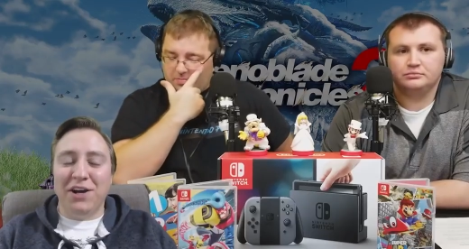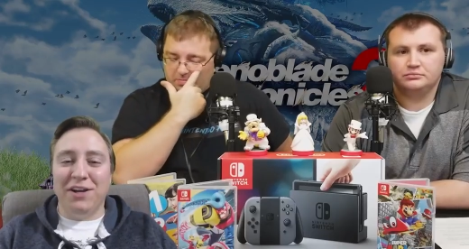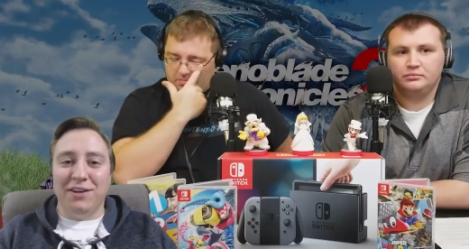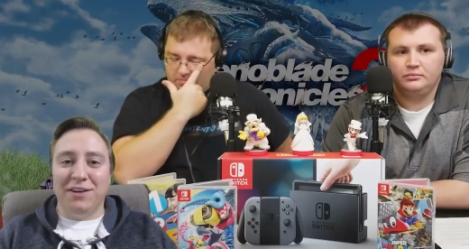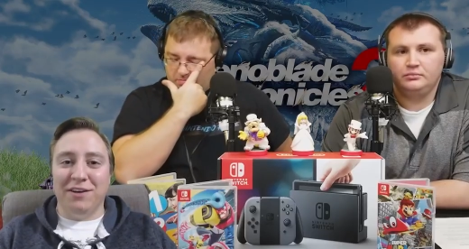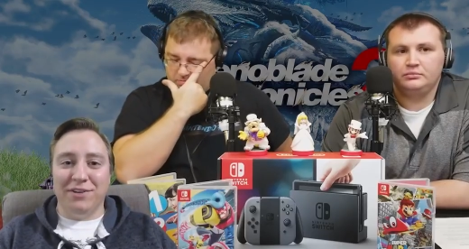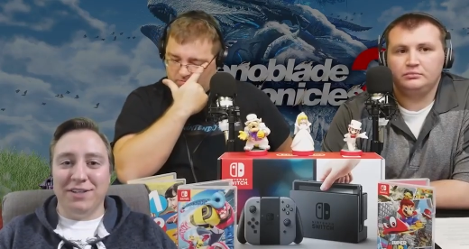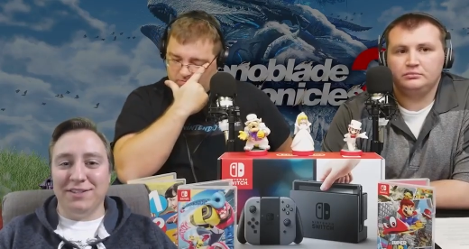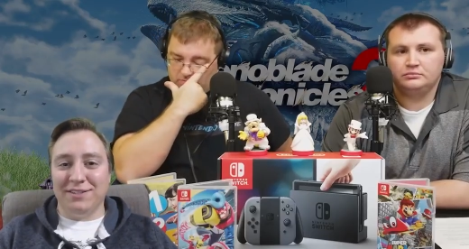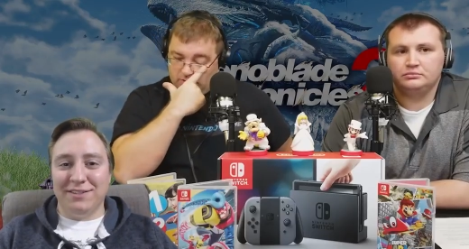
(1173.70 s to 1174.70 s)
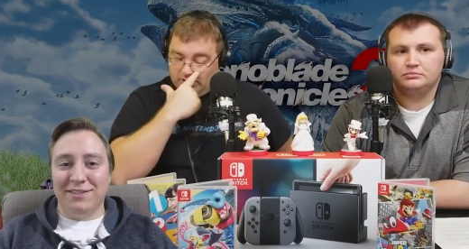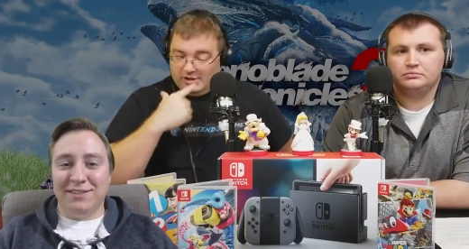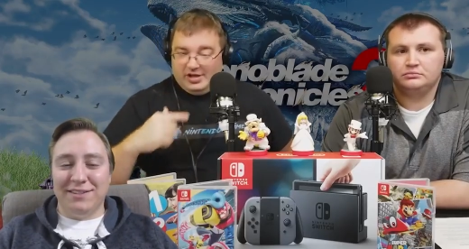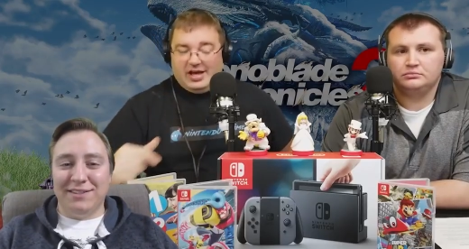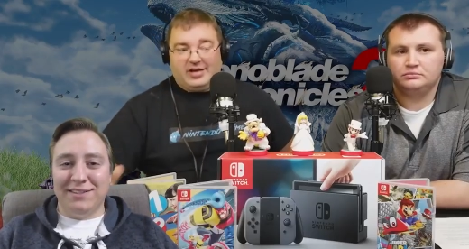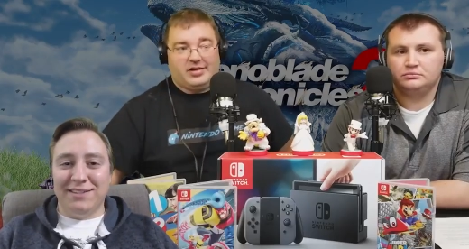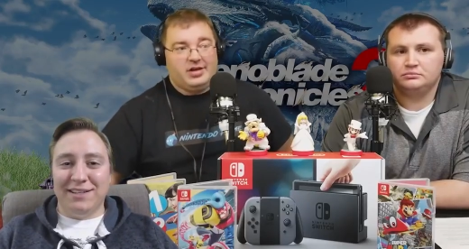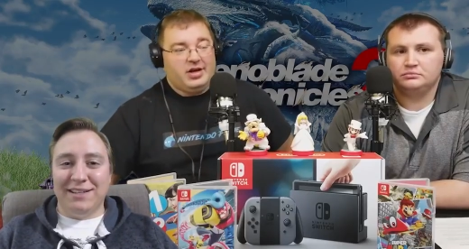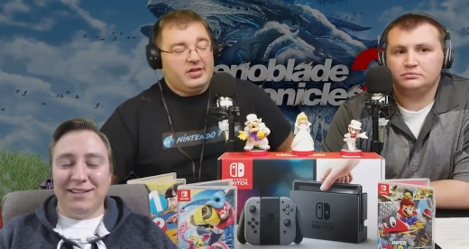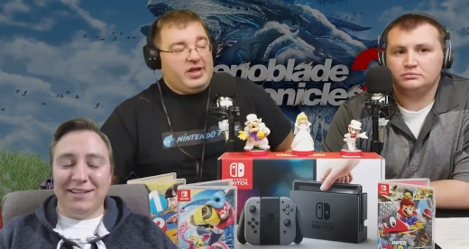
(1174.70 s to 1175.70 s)
Speaker 1: the fun of it. Yeah.
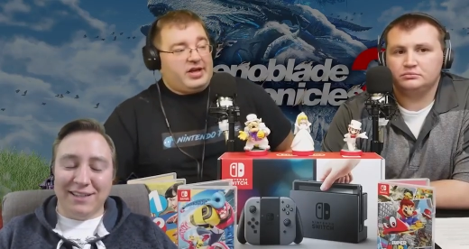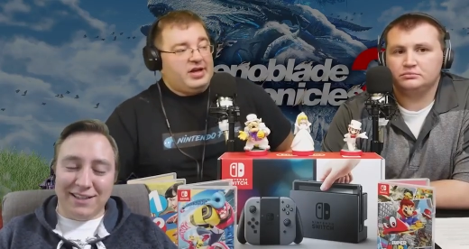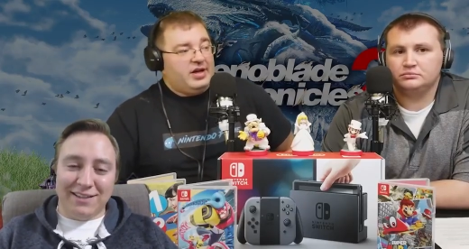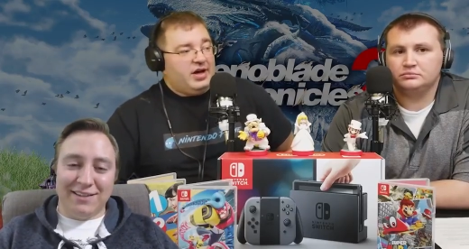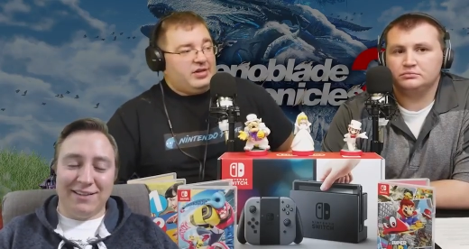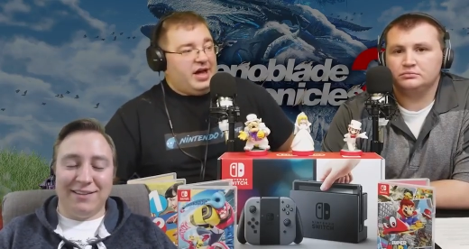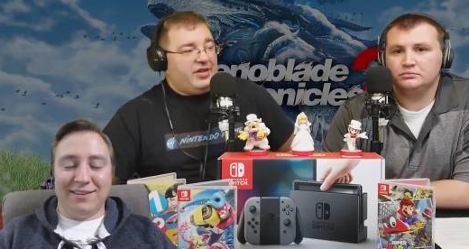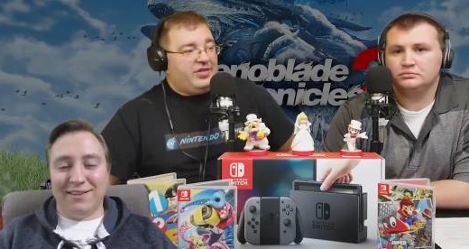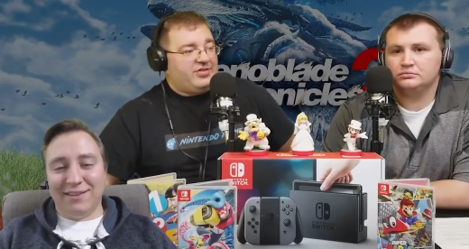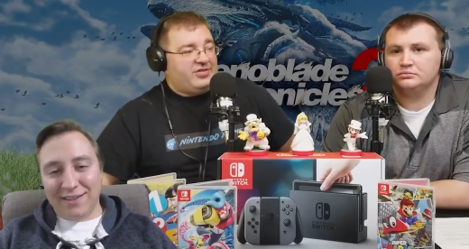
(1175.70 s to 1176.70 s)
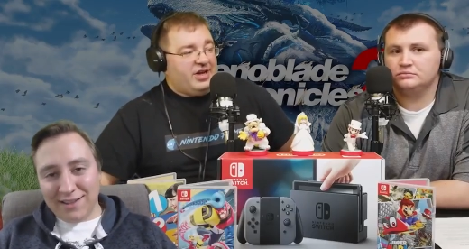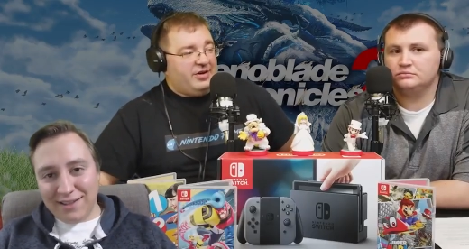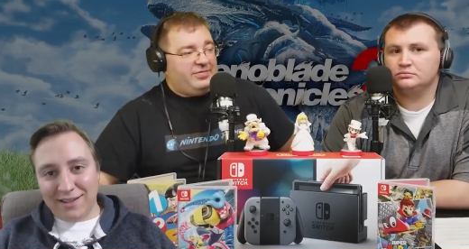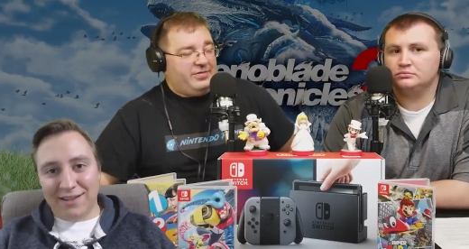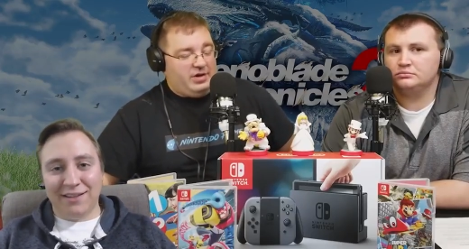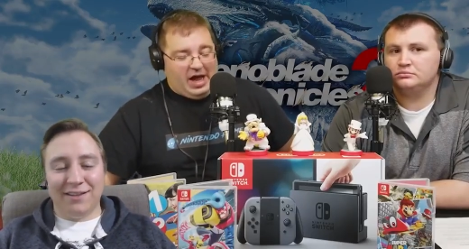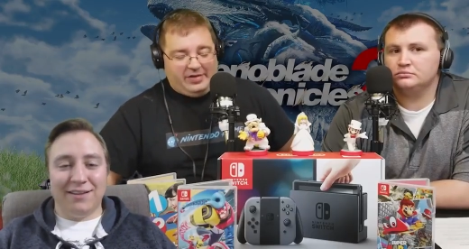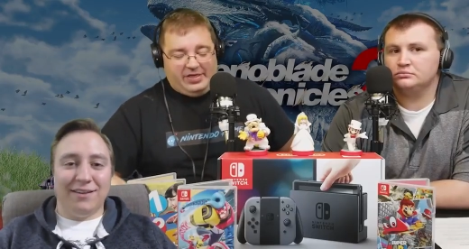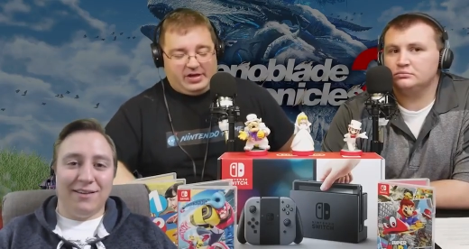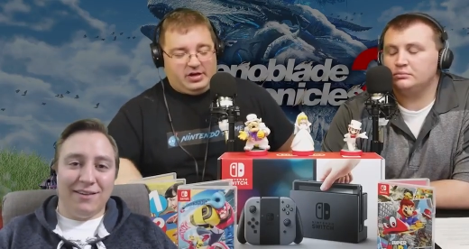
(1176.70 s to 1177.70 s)
Like a lot of this stuff,
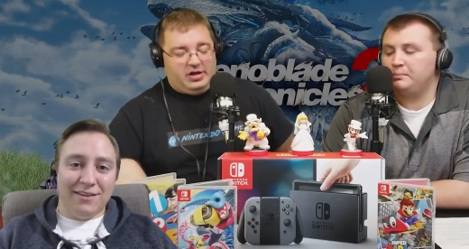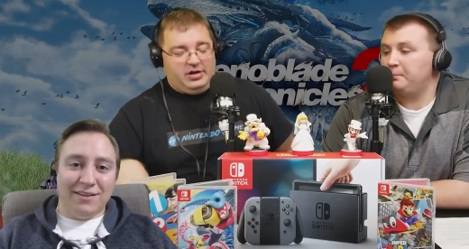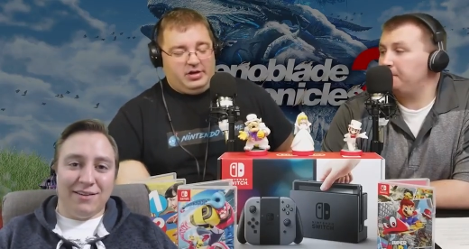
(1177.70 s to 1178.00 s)
I think...